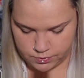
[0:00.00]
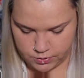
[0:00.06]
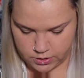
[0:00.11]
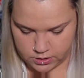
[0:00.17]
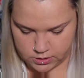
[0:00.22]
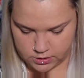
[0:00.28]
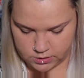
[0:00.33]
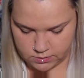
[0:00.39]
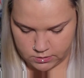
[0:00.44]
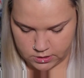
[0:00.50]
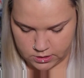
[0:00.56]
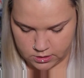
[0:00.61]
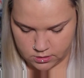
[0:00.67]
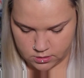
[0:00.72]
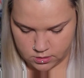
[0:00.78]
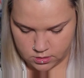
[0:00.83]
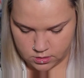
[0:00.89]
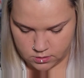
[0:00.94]
putting some of
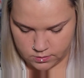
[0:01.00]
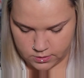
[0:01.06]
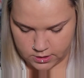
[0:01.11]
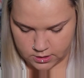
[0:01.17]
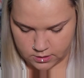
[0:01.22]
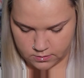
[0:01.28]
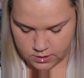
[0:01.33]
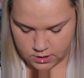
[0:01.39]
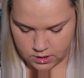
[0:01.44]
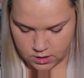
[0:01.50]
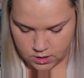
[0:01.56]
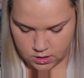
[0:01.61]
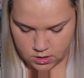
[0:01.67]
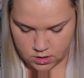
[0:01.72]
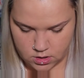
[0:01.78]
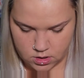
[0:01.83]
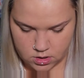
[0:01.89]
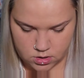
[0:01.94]
that on the back of my
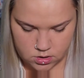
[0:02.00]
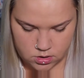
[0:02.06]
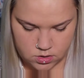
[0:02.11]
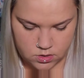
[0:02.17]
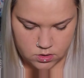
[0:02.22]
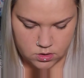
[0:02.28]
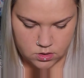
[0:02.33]
hand.